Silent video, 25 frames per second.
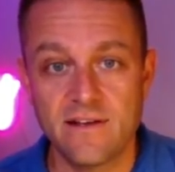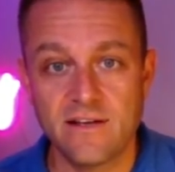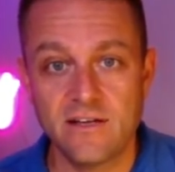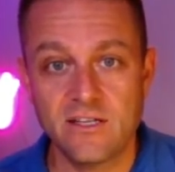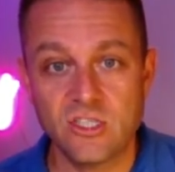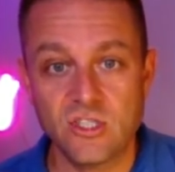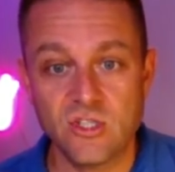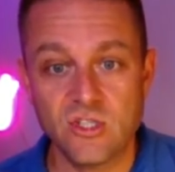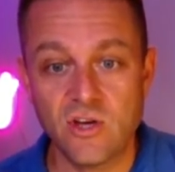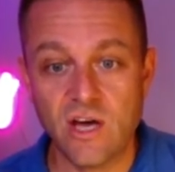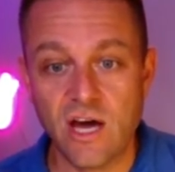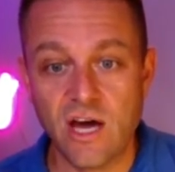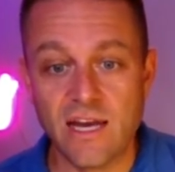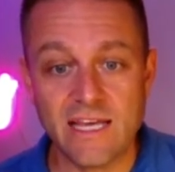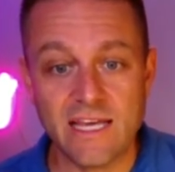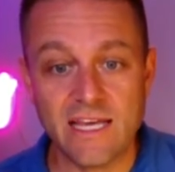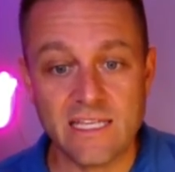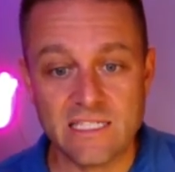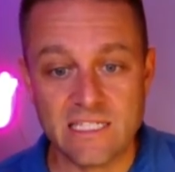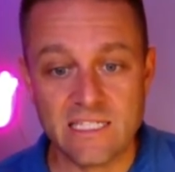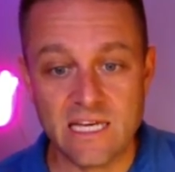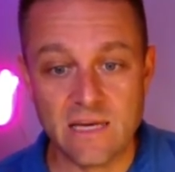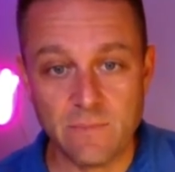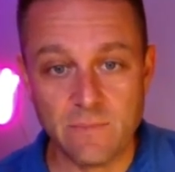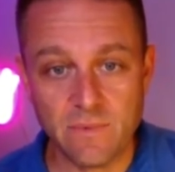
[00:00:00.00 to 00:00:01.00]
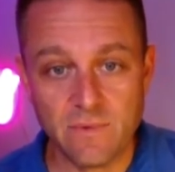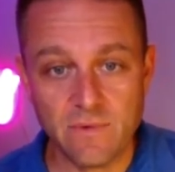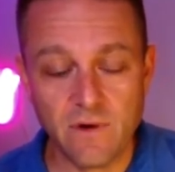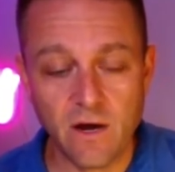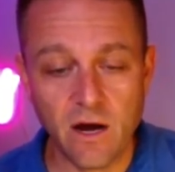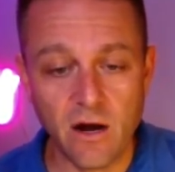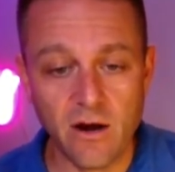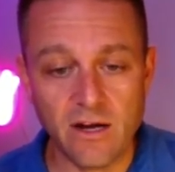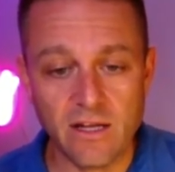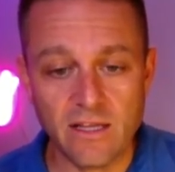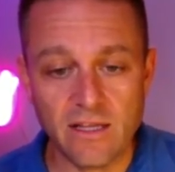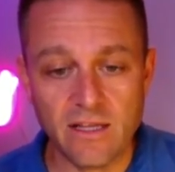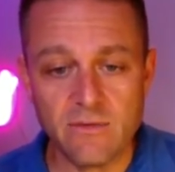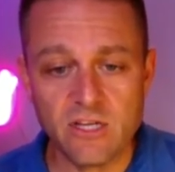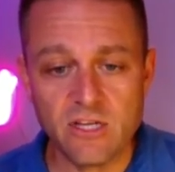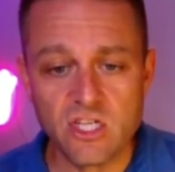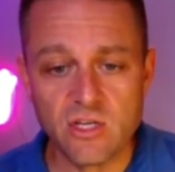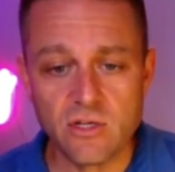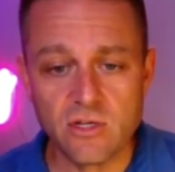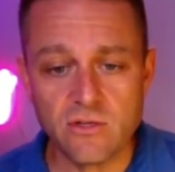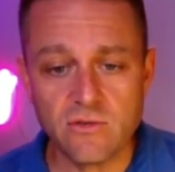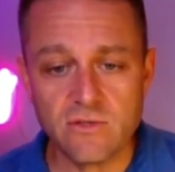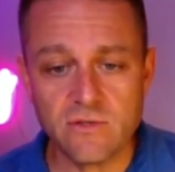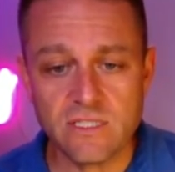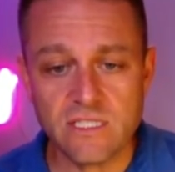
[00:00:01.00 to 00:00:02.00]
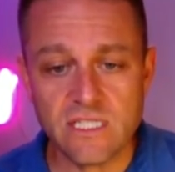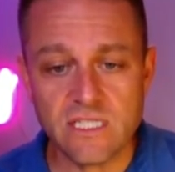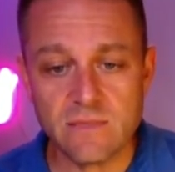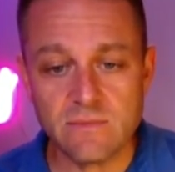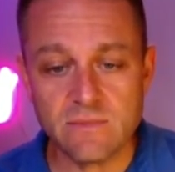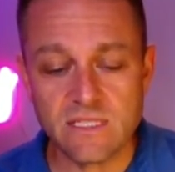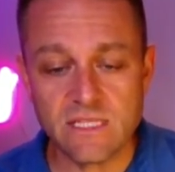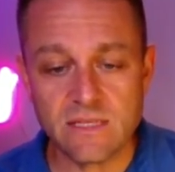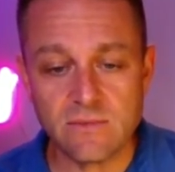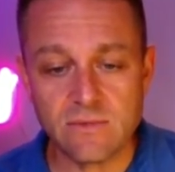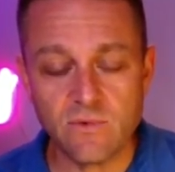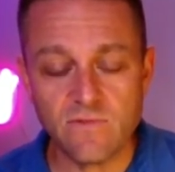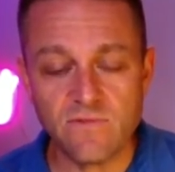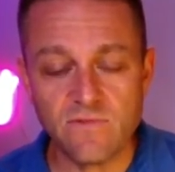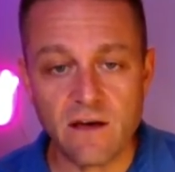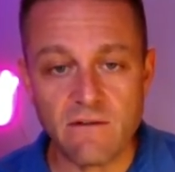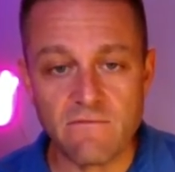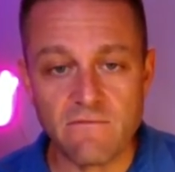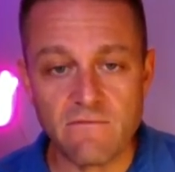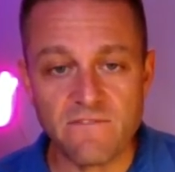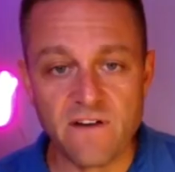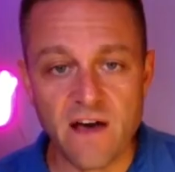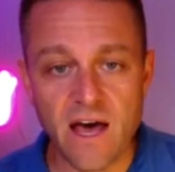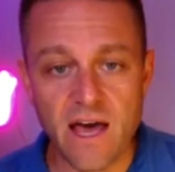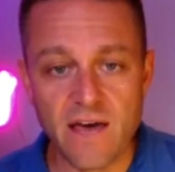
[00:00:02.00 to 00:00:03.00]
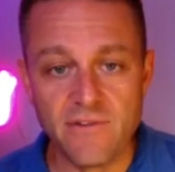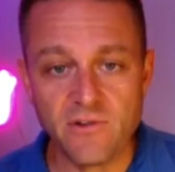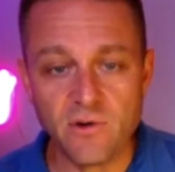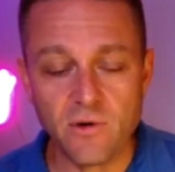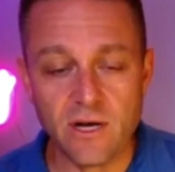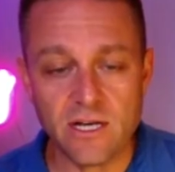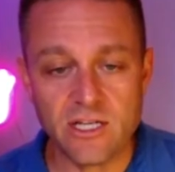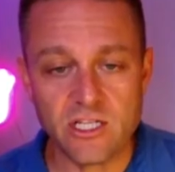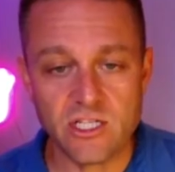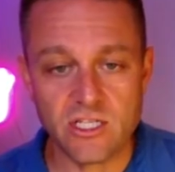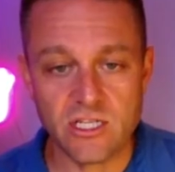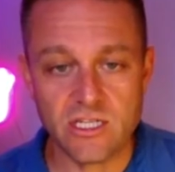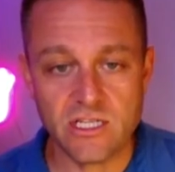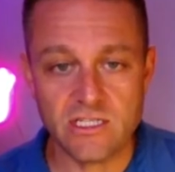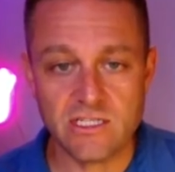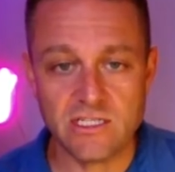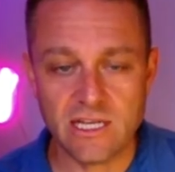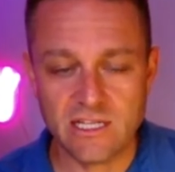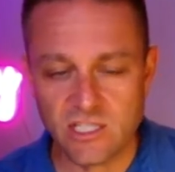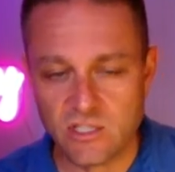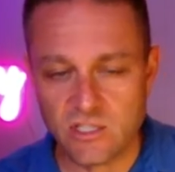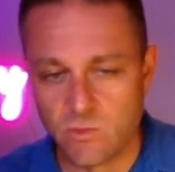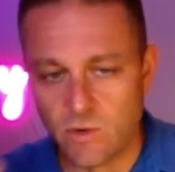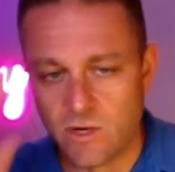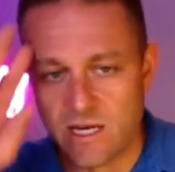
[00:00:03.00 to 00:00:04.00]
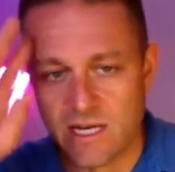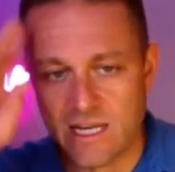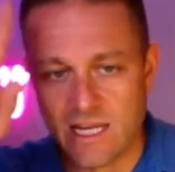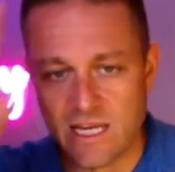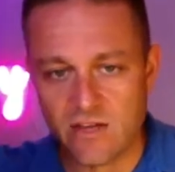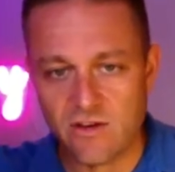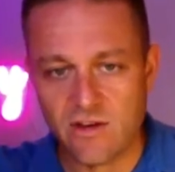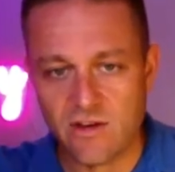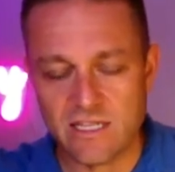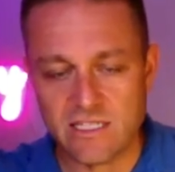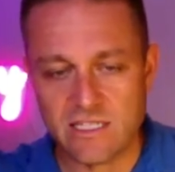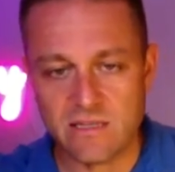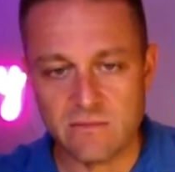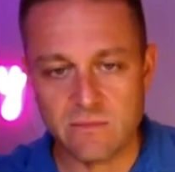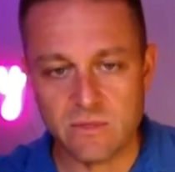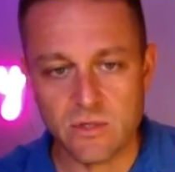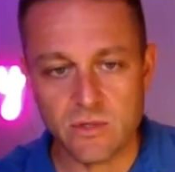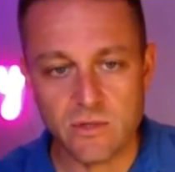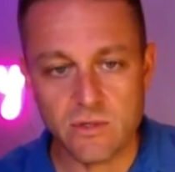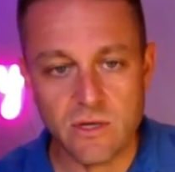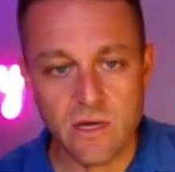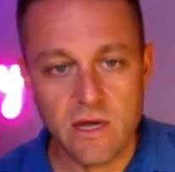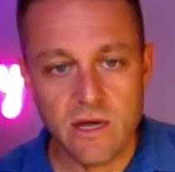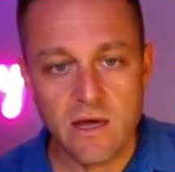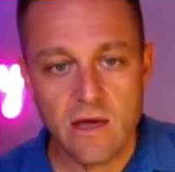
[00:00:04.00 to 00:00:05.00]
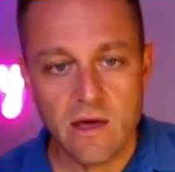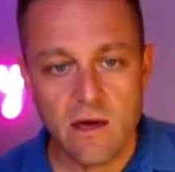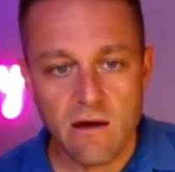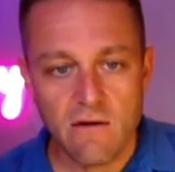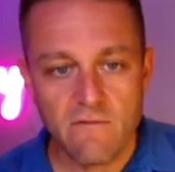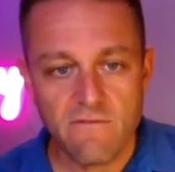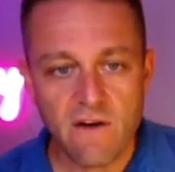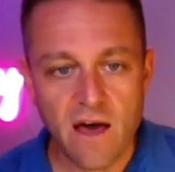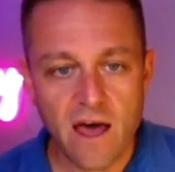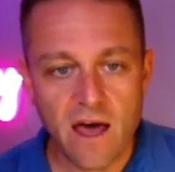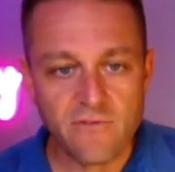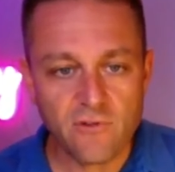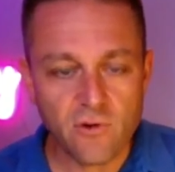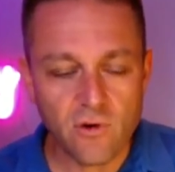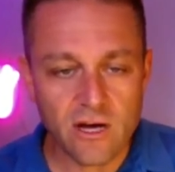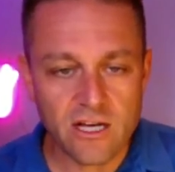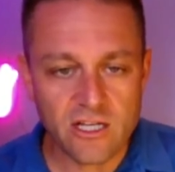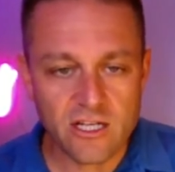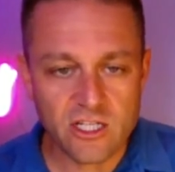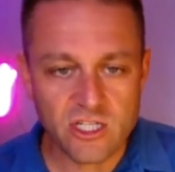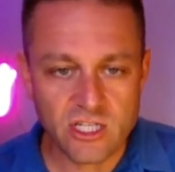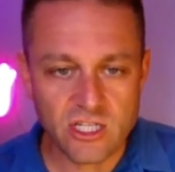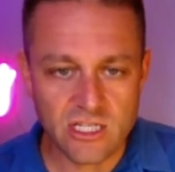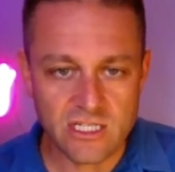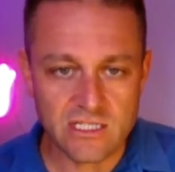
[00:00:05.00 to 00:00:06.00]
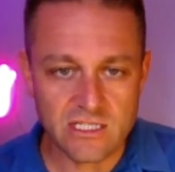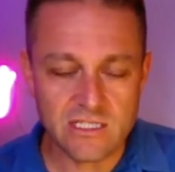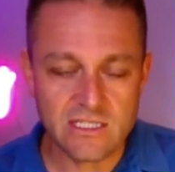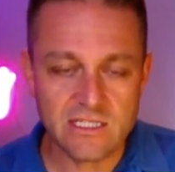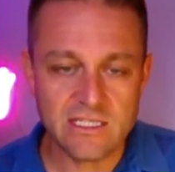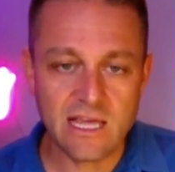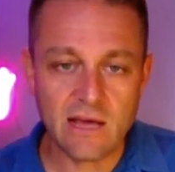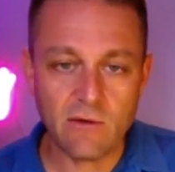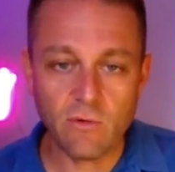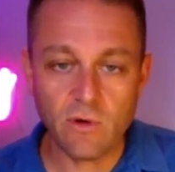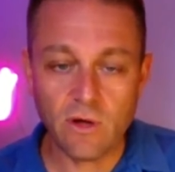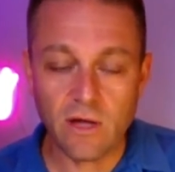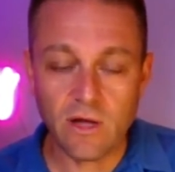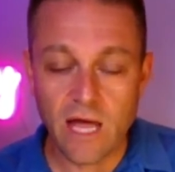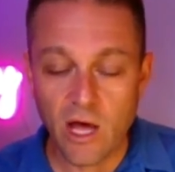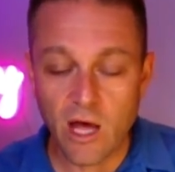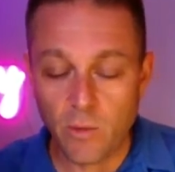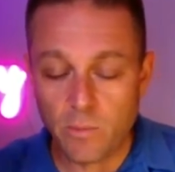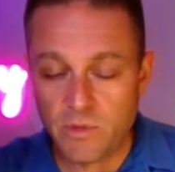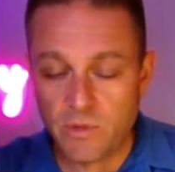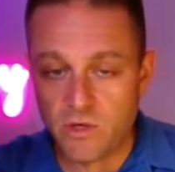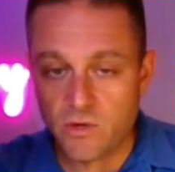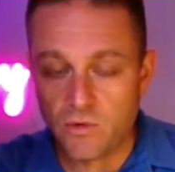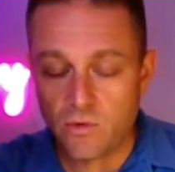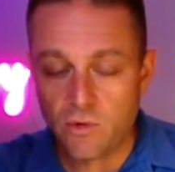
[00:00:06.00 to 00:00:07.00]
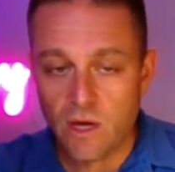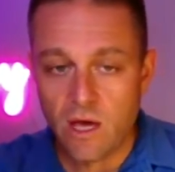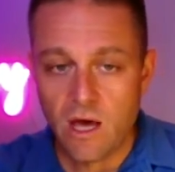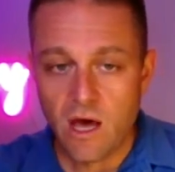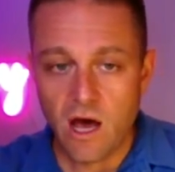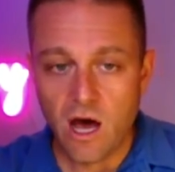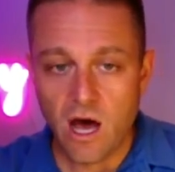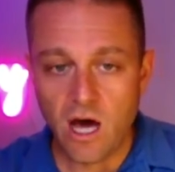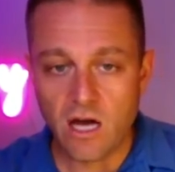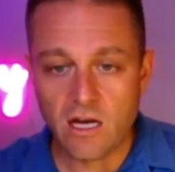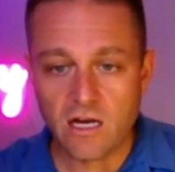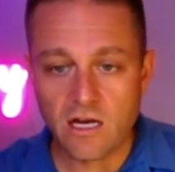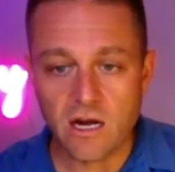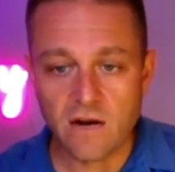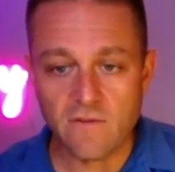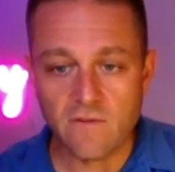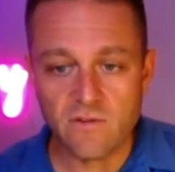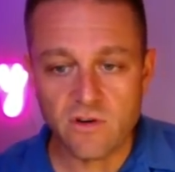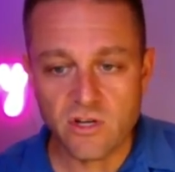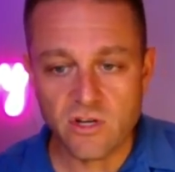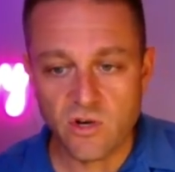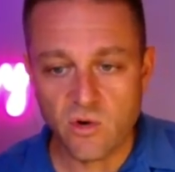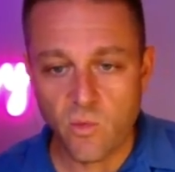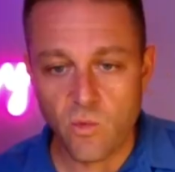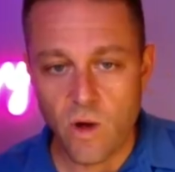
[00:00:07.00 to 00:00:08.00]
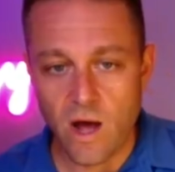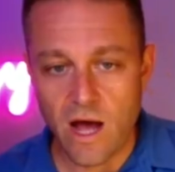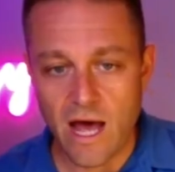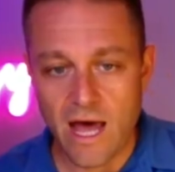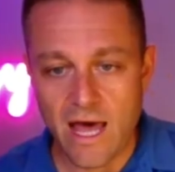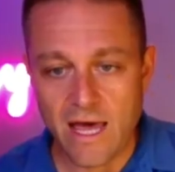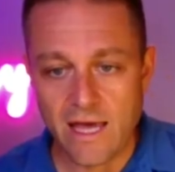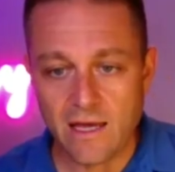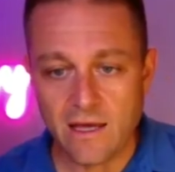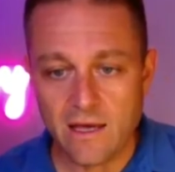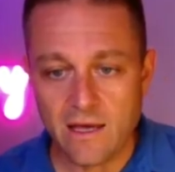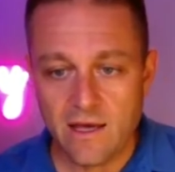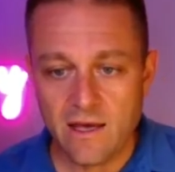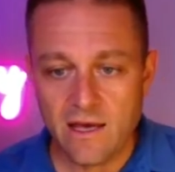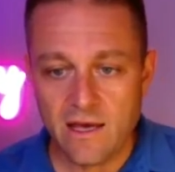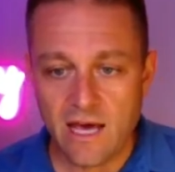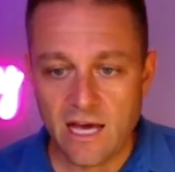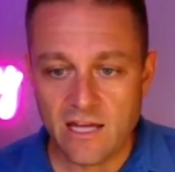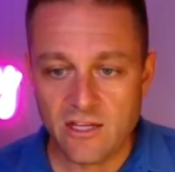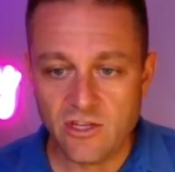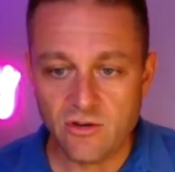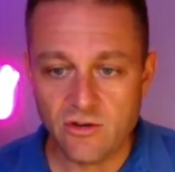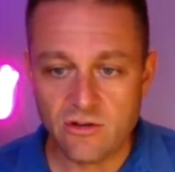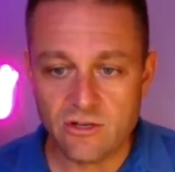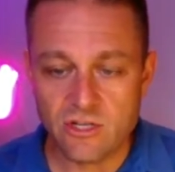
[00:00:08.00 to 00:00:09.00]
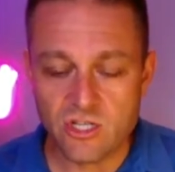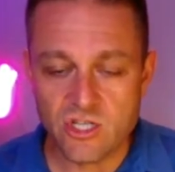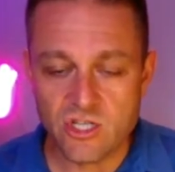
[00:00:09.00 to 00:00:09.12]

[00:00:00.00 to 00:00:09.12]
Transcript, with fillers: So you got to get deep. All right, let me show you in Teamzy. We've got five questions. I just wanted to get you guys in the mood. Five questions that will help you uncover your why, and you can